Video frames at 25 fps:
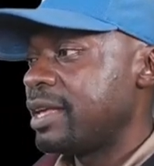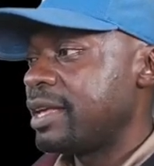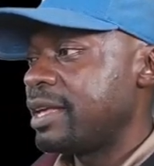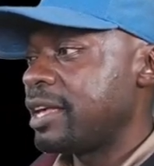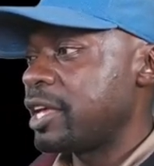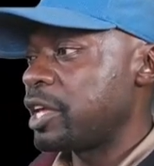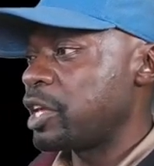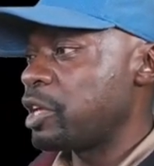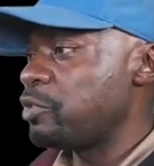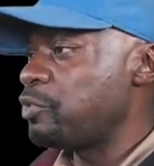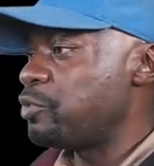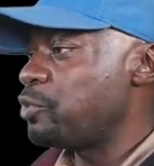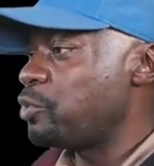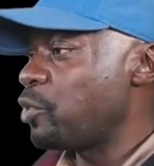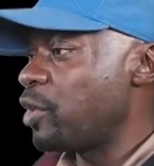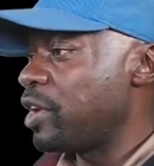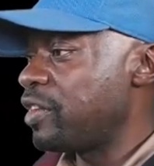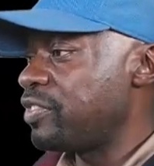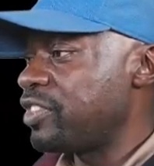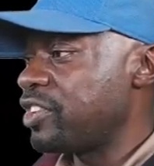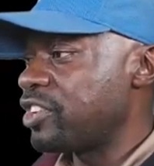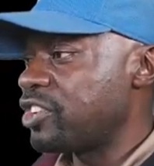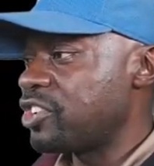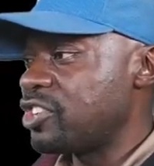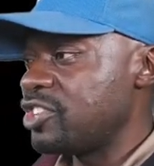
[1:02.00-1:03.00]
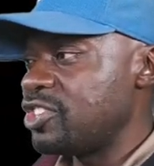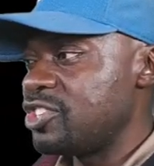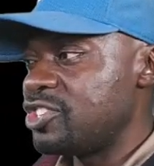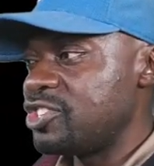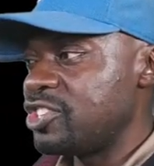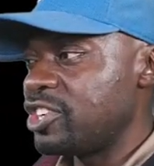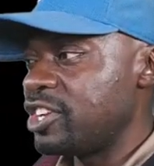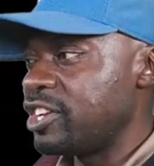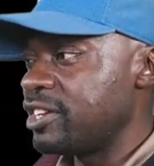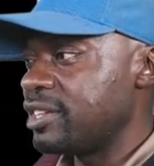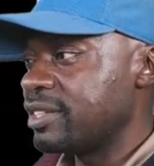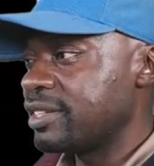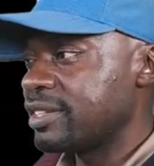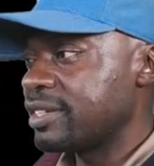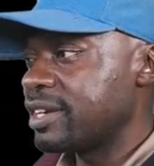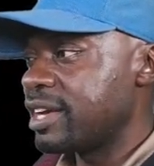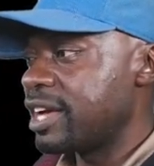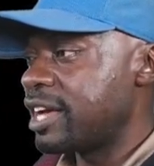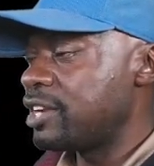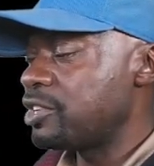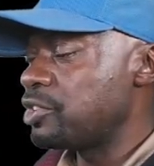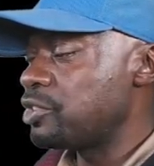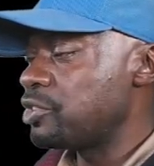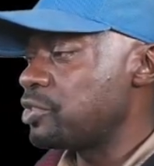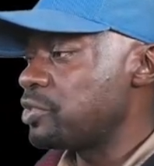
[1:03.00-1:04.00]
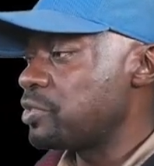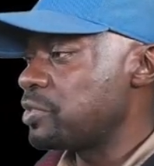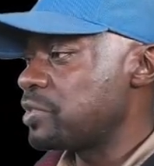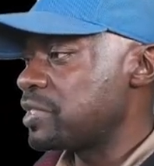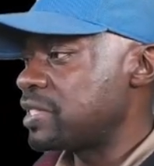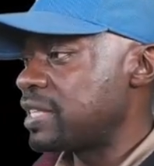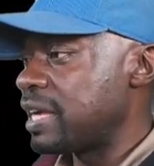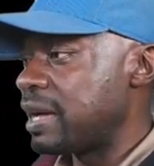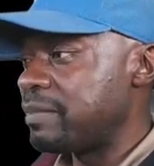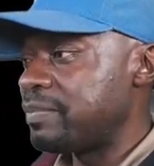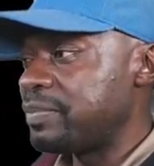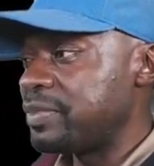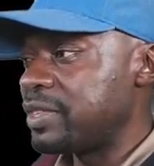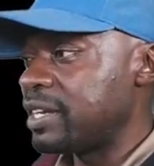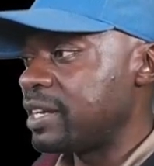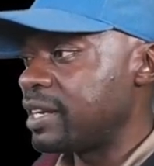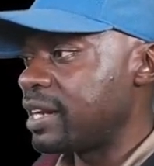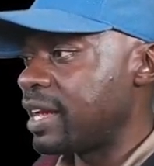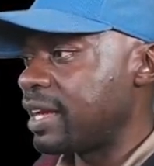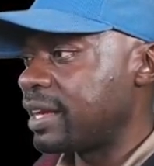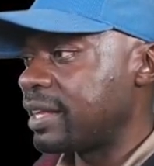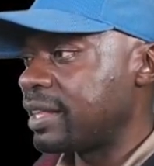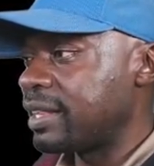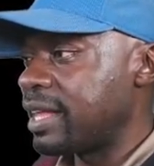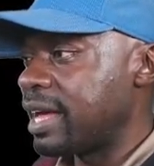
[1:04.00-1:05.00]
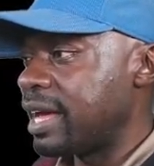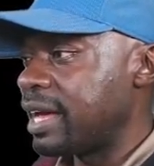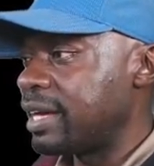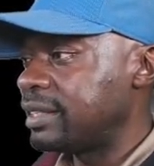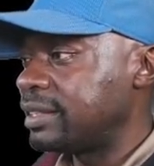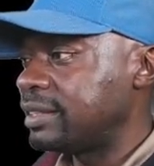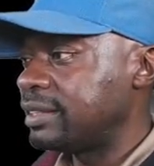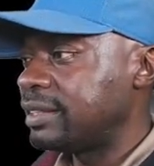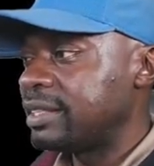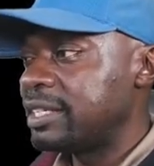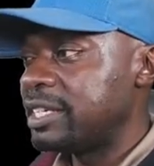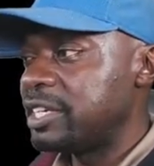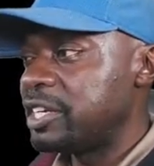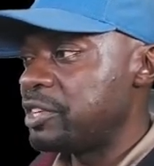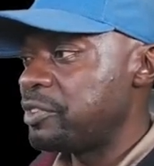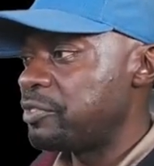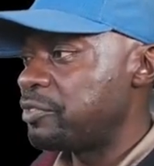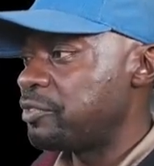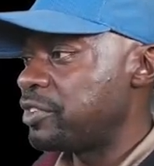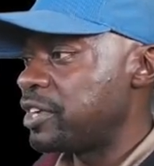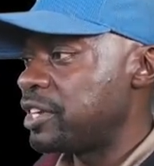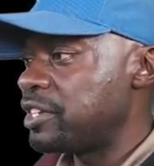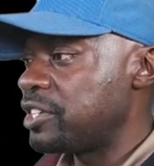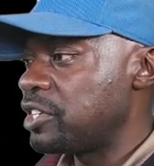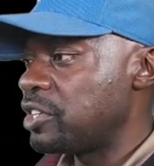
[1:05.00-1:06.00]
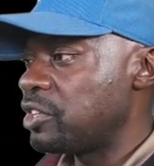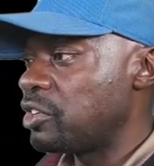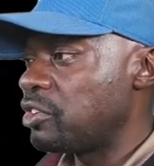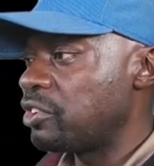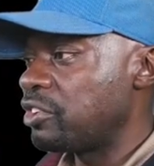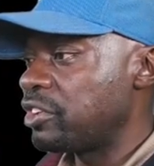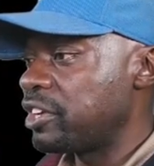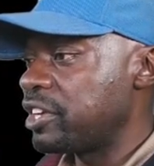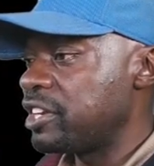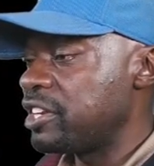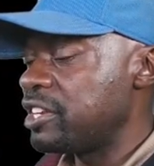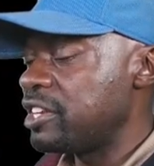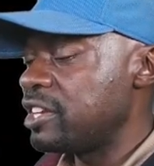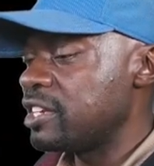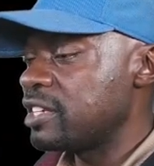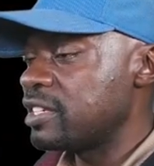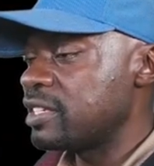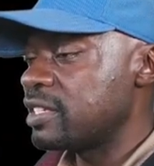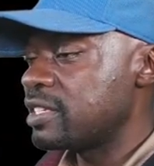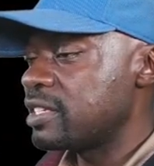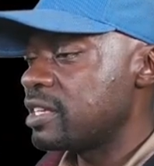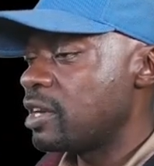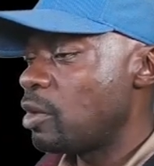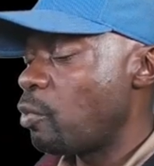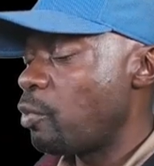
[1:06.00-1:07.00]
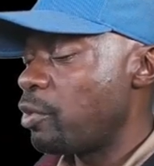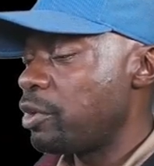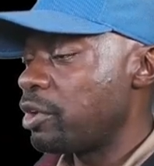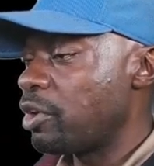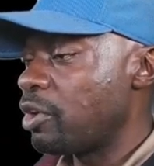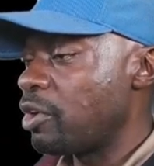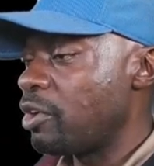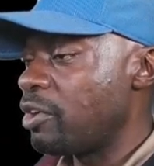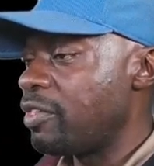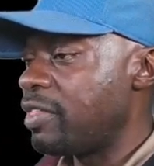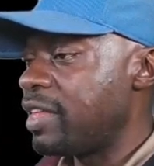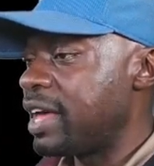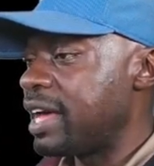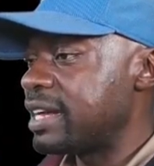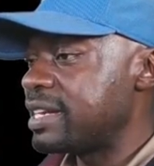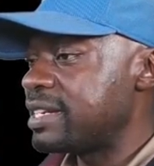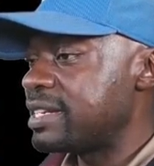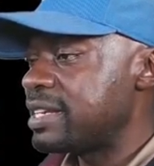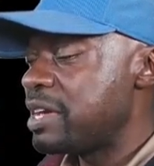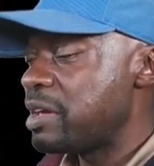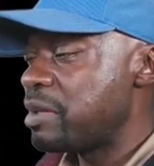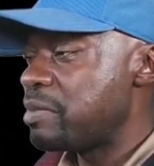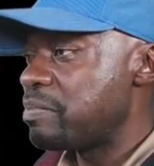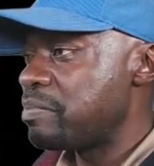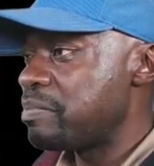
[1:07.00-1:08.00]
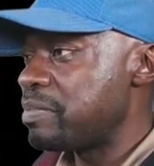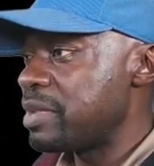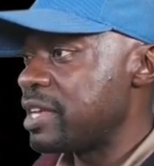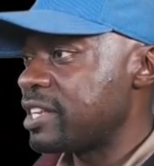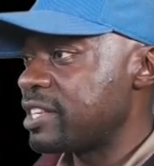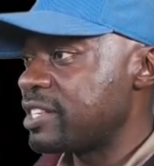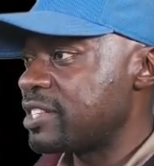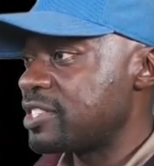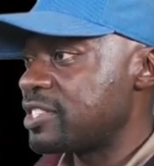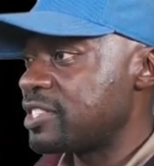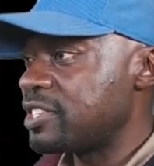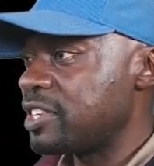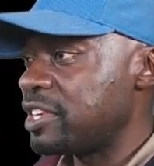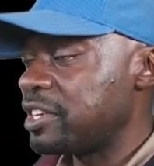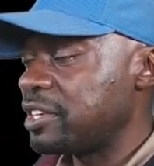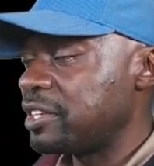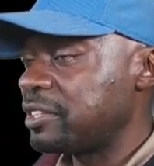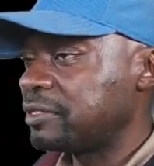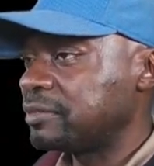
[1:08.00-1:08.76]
If you're in the kitchen and you do something like that, different ingredients, we call that mixing.